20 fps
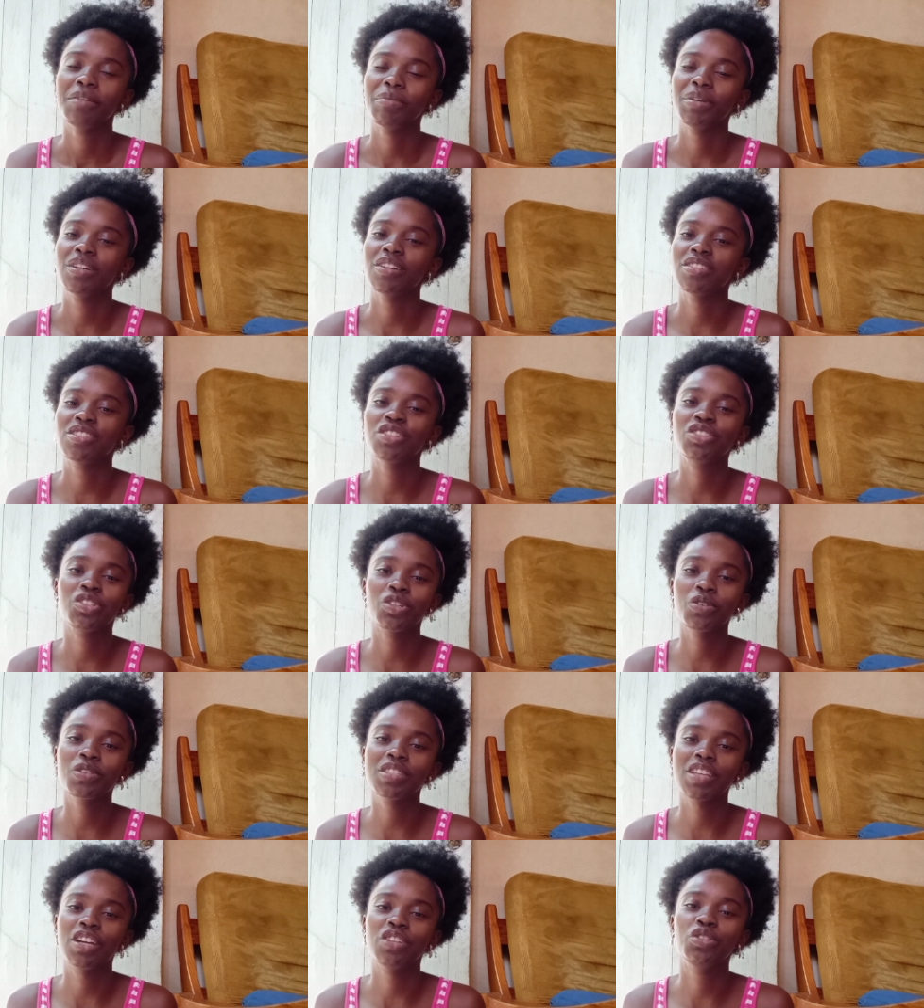because it
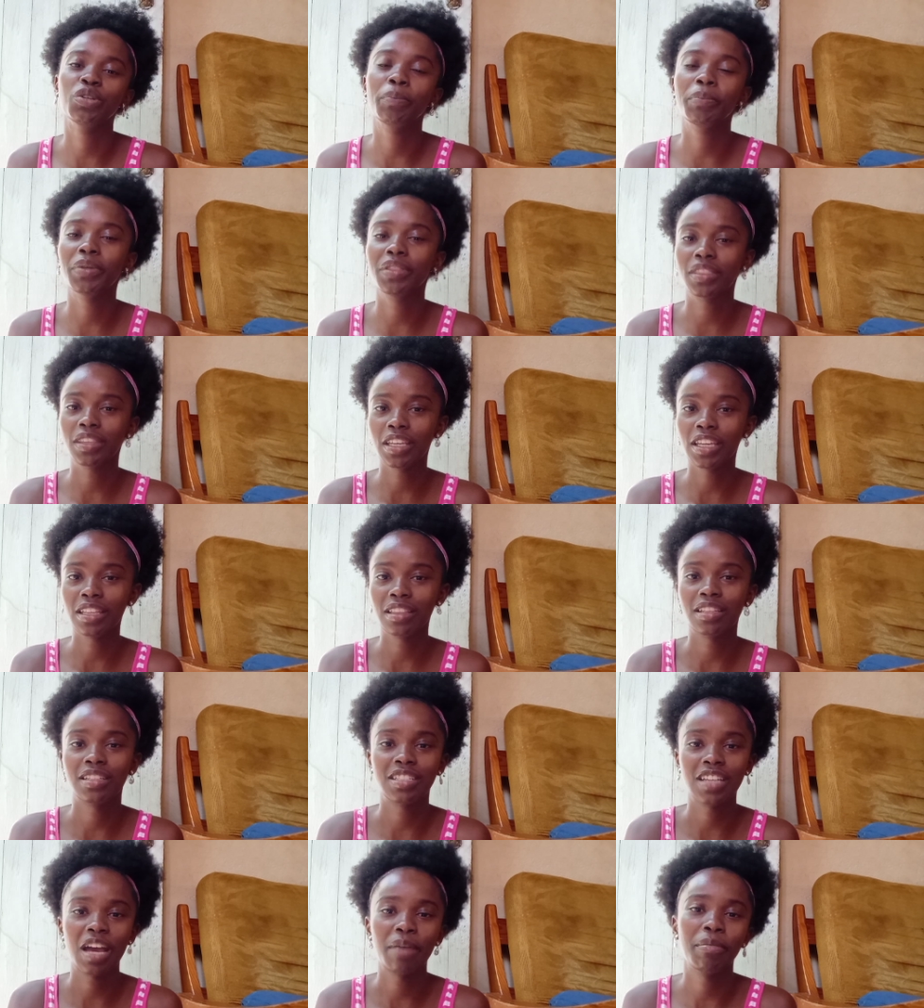shows that you put in
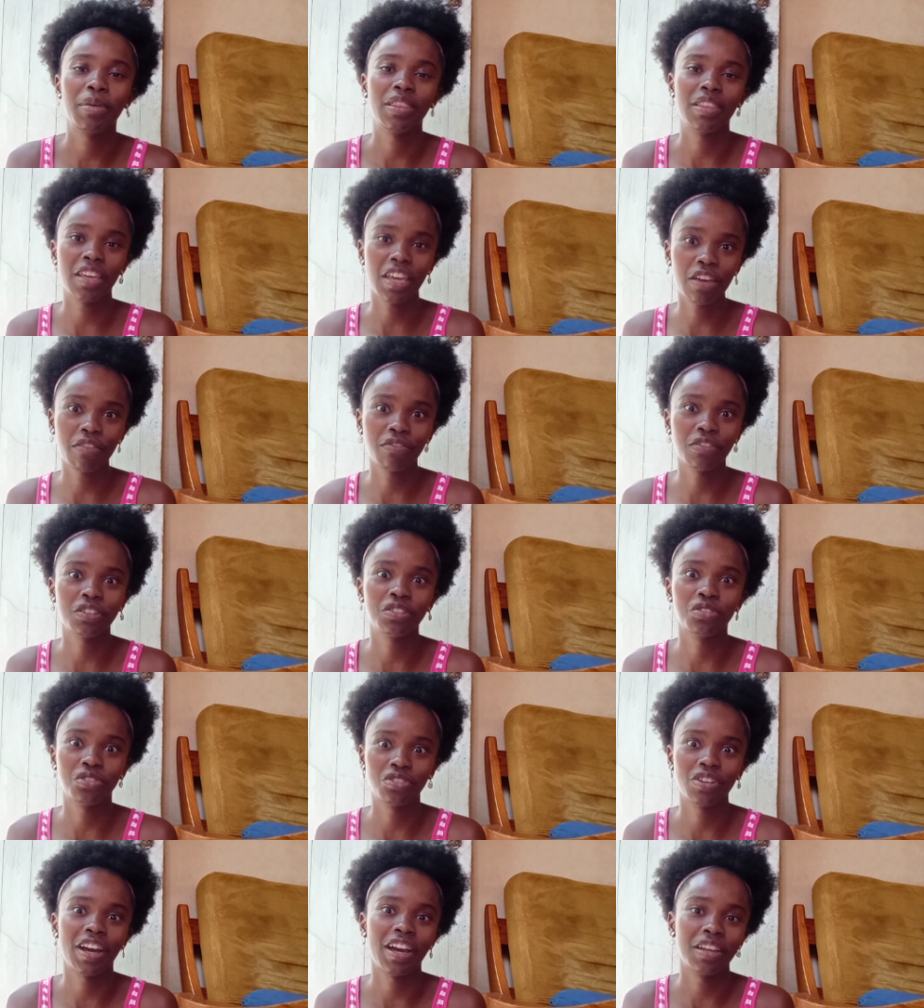the time and the effort
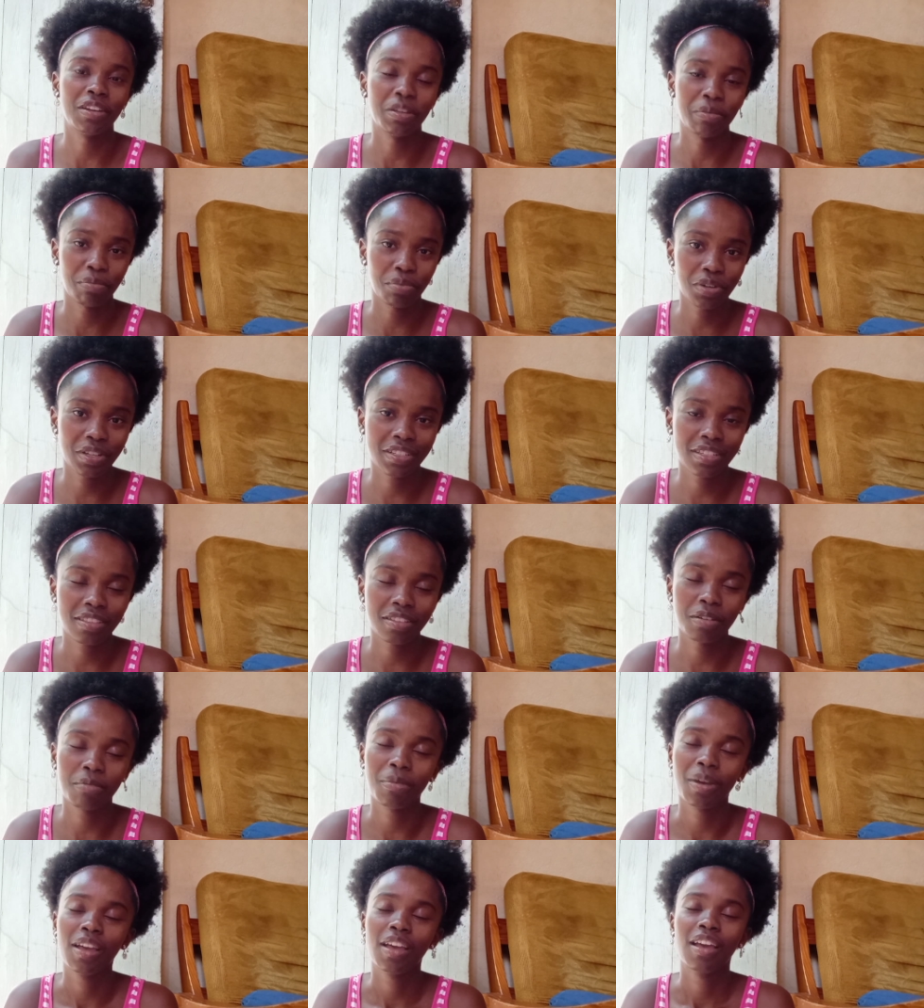to try and impress
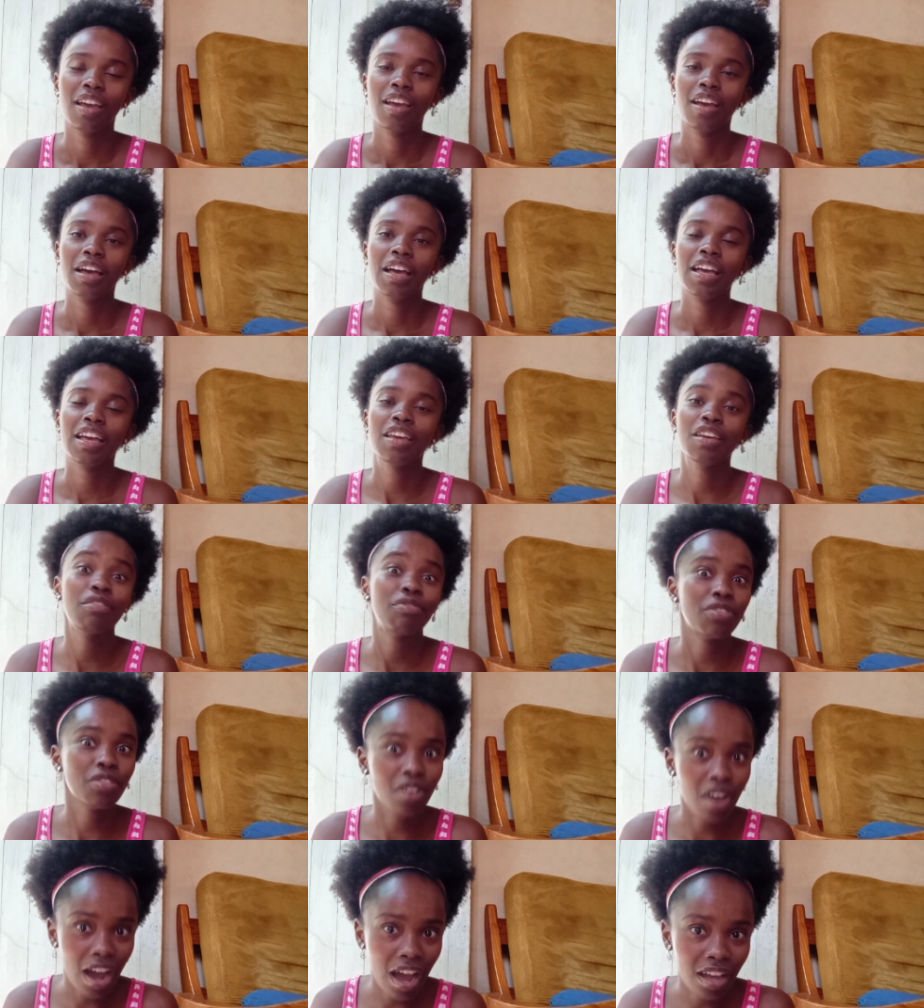them.
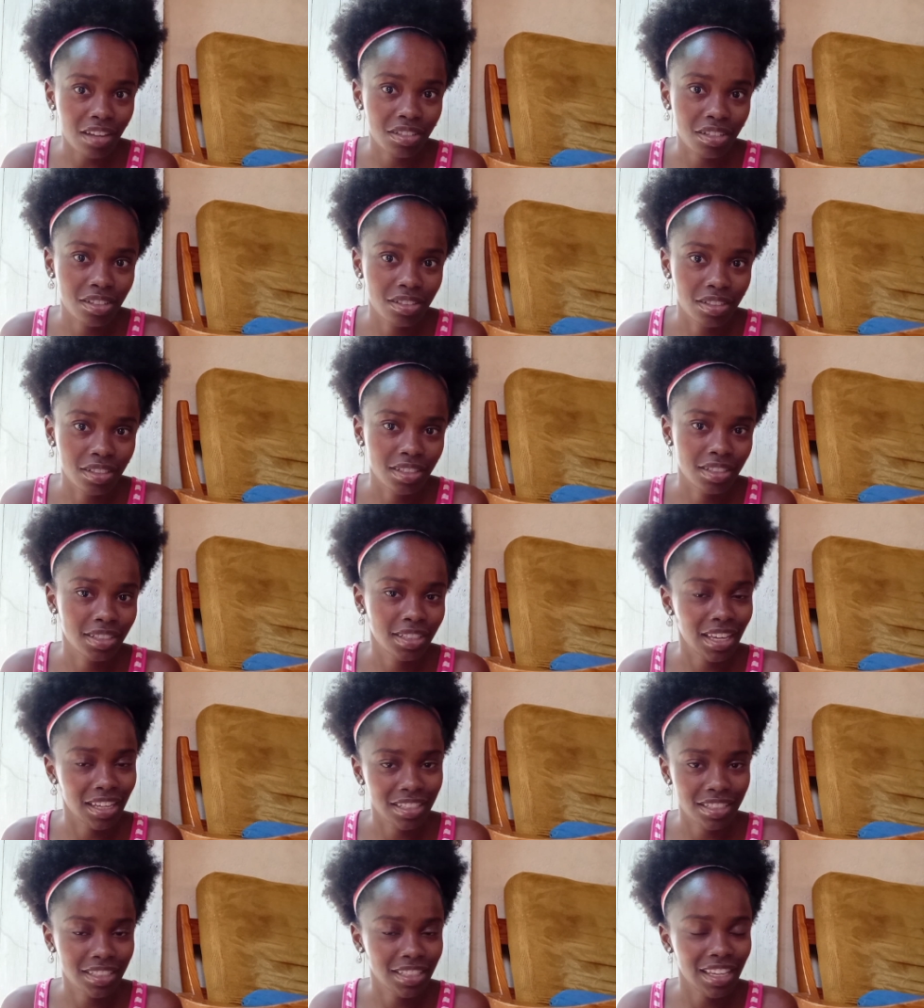If you can't cook,
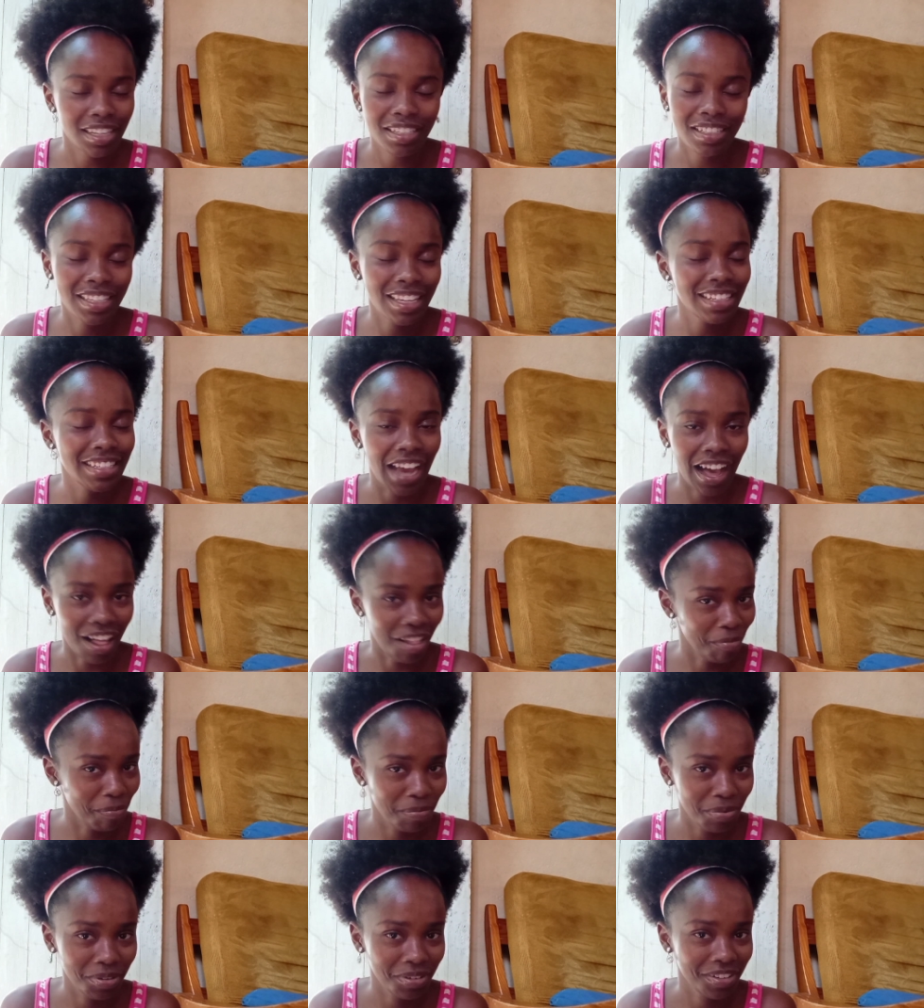get help.